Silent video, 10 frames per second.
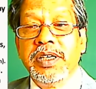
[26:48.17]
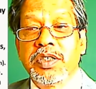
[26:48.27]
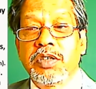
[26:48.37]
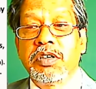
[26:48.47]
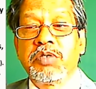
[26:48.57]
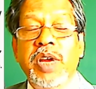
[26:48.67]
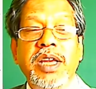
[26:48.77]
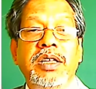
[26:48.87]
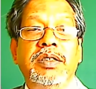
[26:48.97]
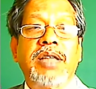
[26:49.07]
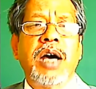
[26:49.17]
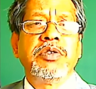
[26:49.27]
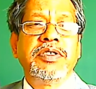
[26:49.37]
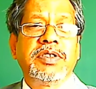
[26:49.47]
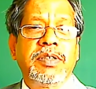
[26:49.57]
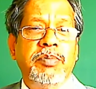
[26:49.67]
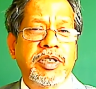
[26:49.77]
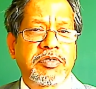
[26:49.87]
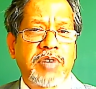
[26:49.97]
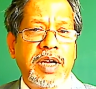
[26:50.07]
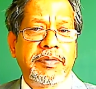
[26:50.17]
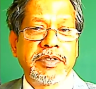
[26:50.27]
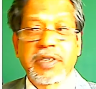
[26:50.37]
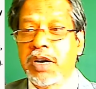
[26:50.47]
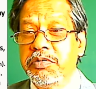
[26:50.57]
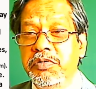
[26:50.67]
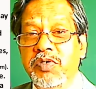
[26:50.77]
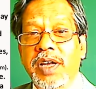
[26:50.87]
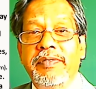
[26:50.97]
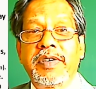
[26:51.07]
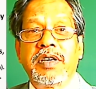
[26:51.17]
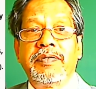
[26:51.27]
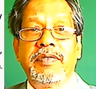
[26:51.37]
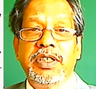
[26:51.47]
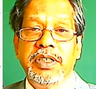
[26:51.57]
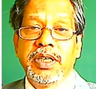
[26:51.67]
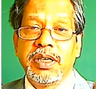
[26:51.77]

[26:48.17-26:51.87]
Instead of training thousands of bus drivers how to drive carefully